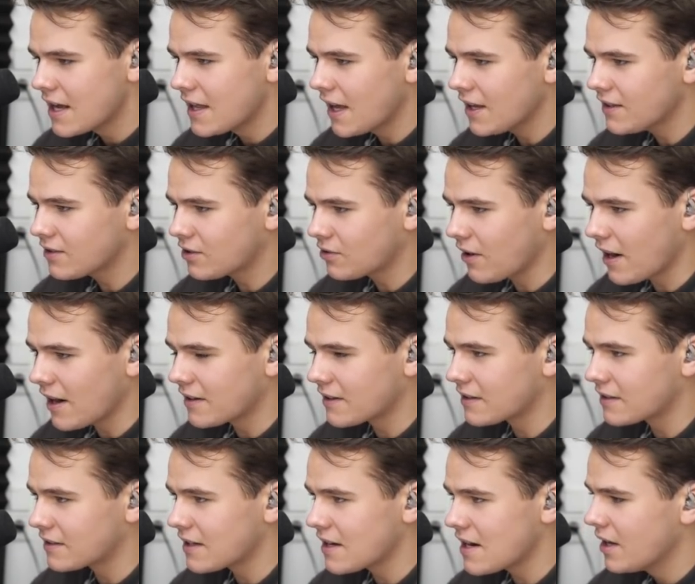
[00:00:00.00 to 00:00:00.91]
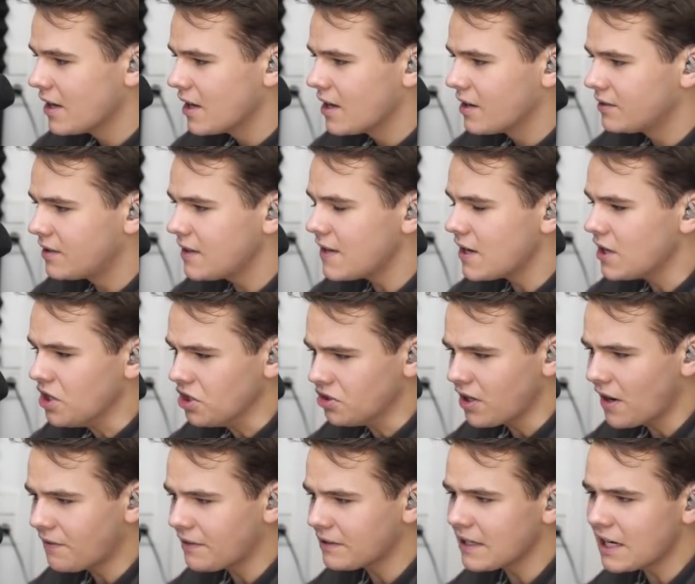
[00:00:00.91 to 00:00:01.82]
That's great to see. See, the
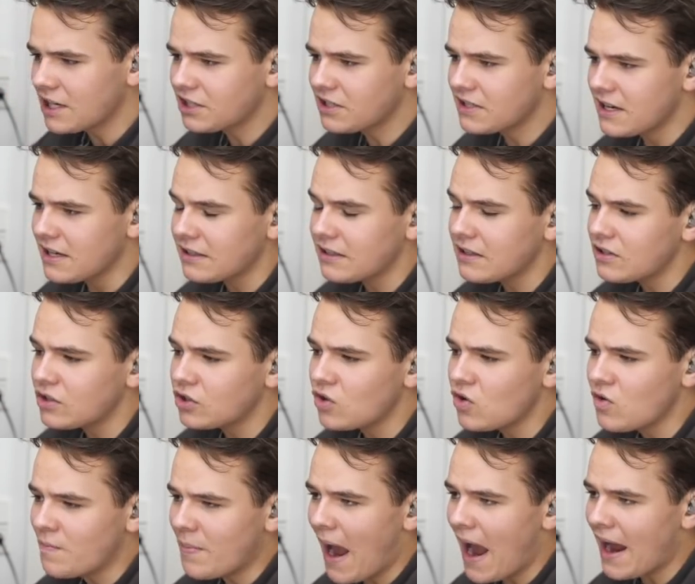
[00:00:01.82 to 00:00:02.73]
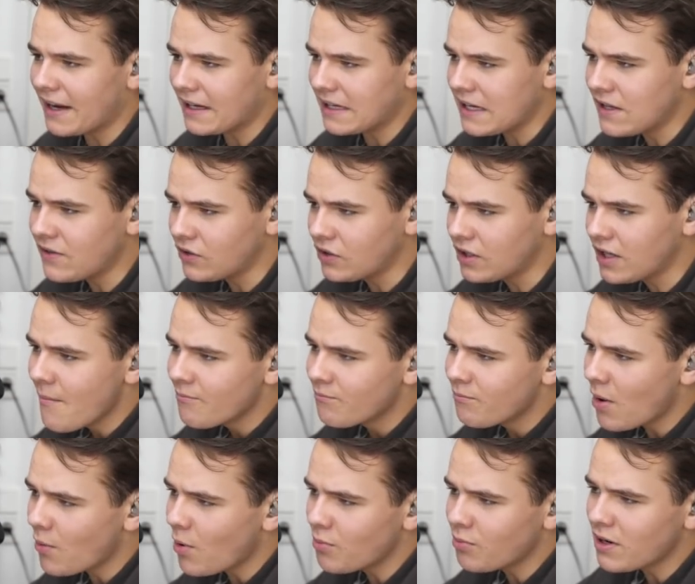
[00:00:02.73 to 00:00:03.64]
aircraft selection isn't too bad either,
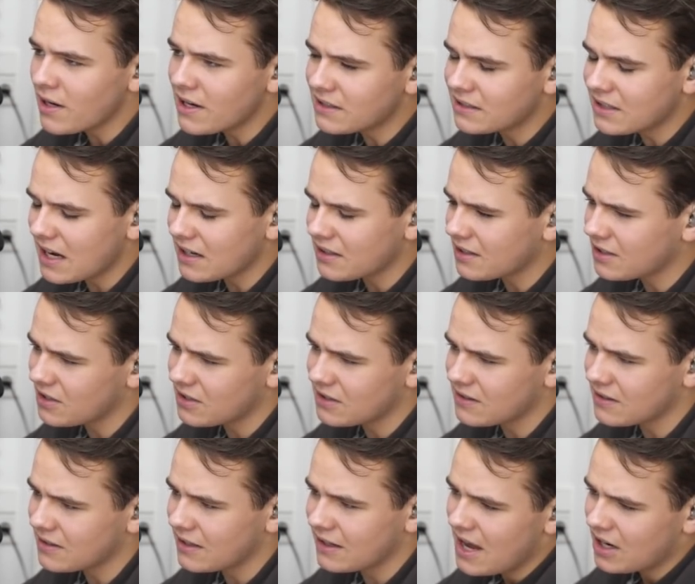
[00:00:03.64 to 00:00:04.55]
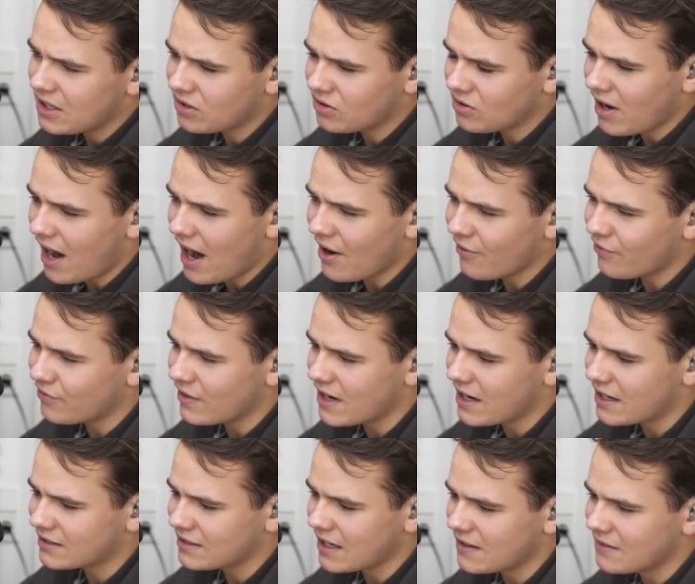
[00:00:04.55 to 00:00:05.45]
but what really sucks is just the
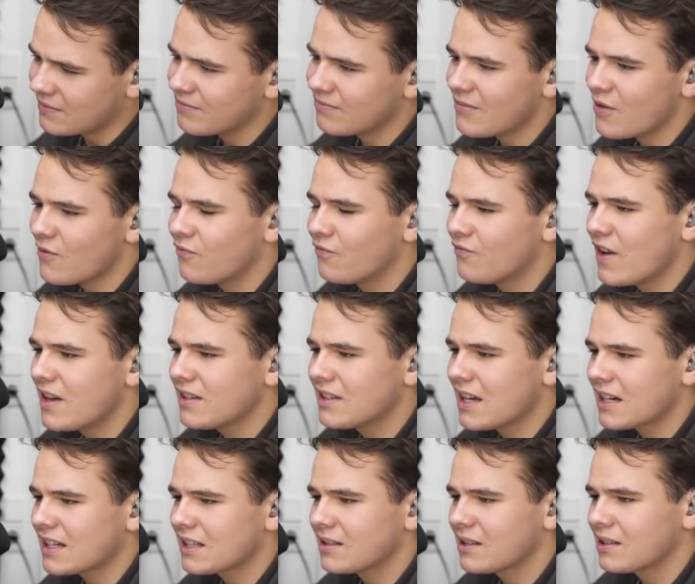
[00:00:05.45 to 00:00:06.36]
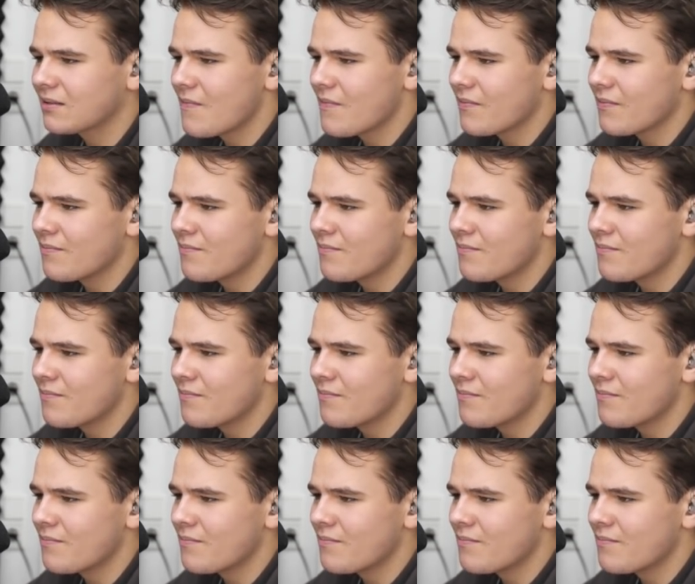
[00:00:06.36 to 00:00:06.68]
graphics and the physics,